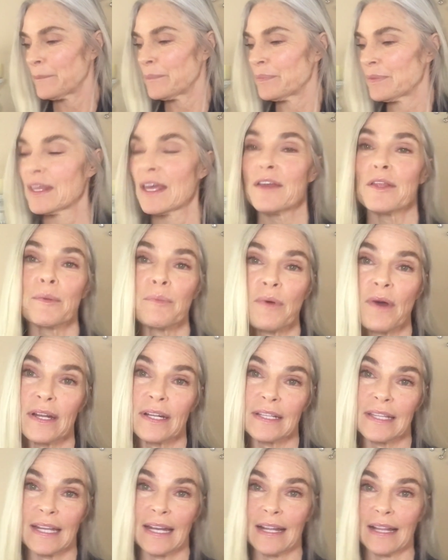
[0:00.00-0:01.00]
The other product
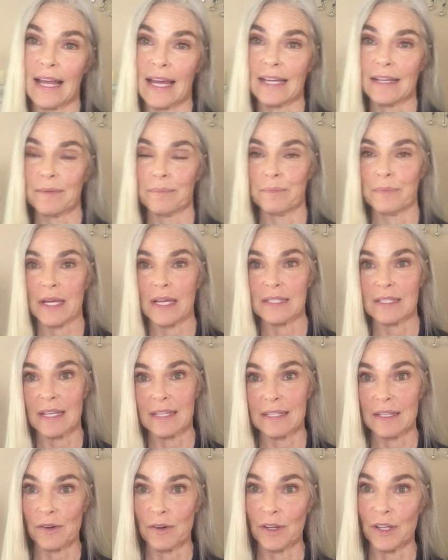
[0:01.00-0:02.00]
that I like, because I
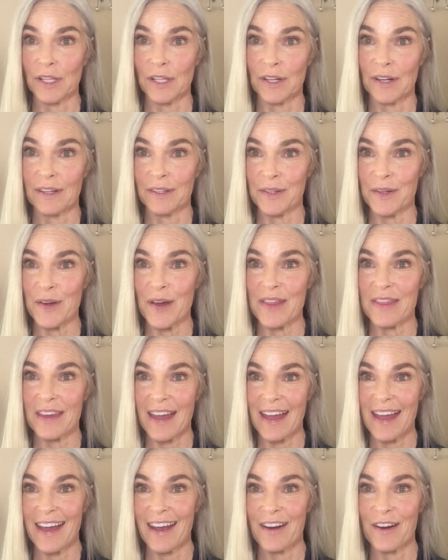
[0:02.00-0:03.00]
said earlier, you know, the
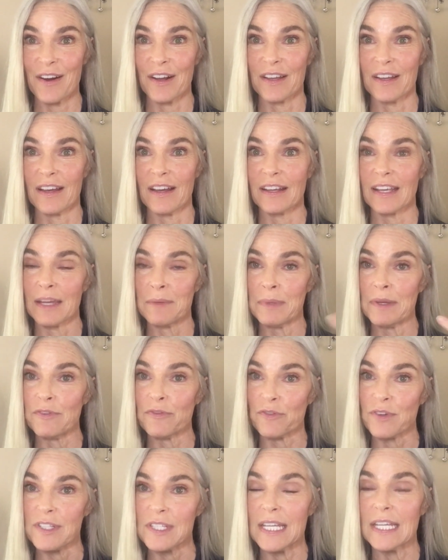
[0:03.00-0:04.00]
hair can be
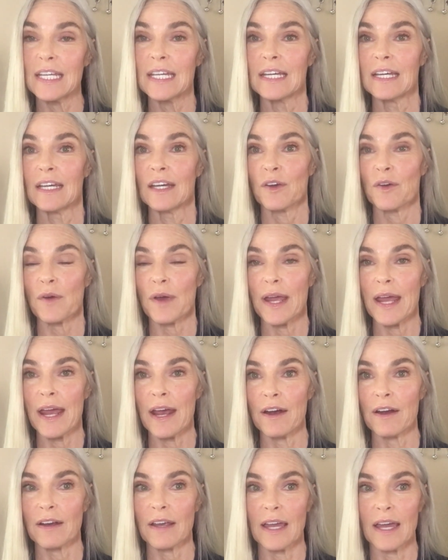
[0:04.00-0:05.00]
frizzy, gray
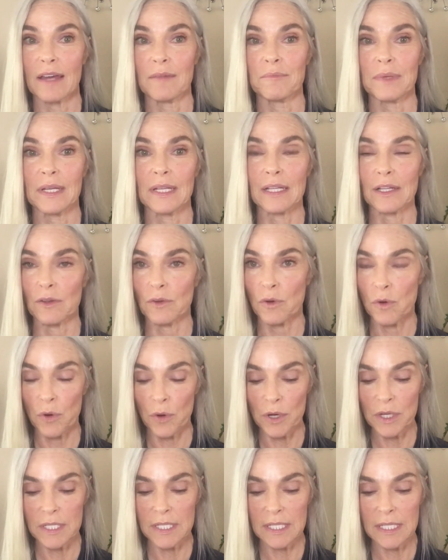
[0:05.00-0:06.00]
hair can be a little
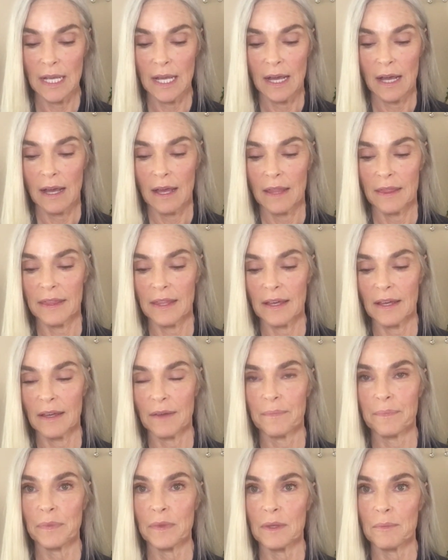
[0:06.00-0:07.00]
coarse. The
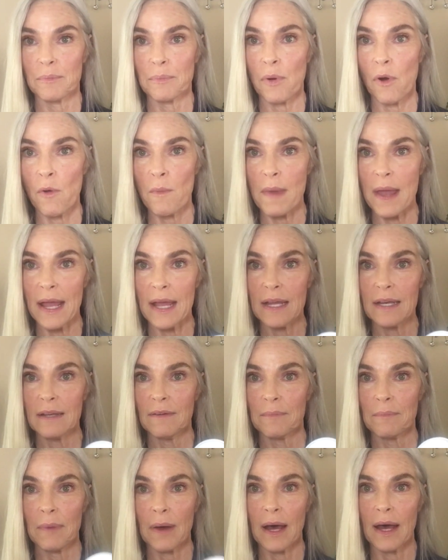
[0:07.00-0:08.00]
pomade
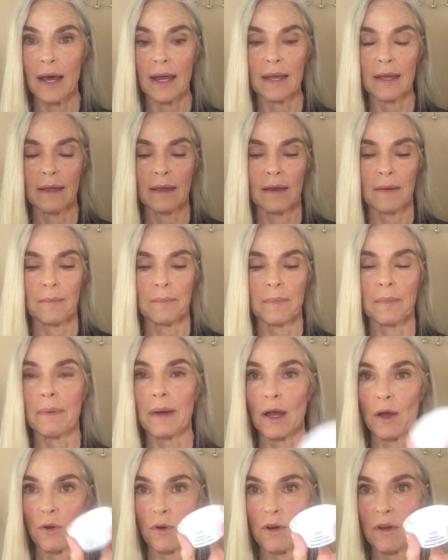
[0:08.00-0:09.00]
by
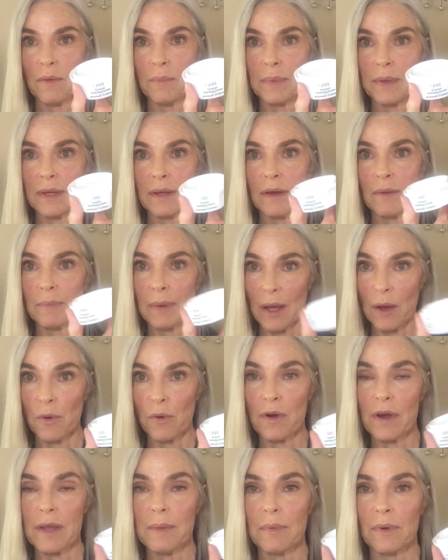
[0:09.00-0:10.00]

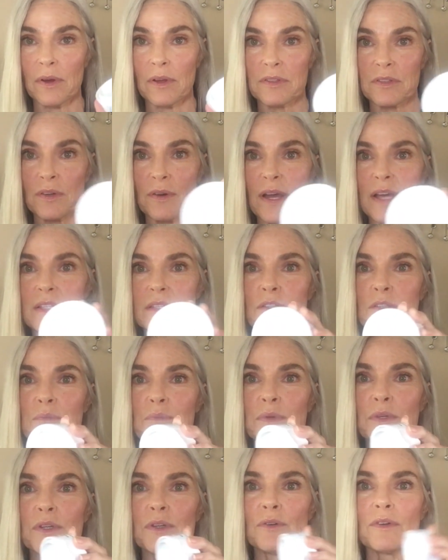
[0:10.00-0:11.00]
Oribe also has this
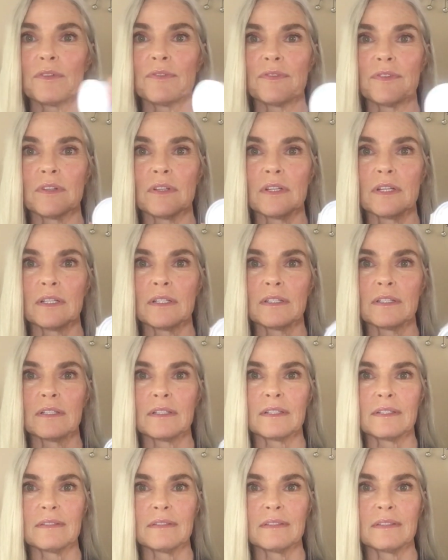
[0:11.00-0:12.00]
beautiful
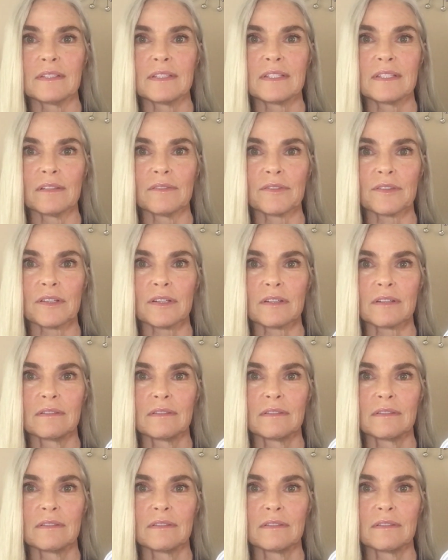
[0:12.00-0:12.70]
silver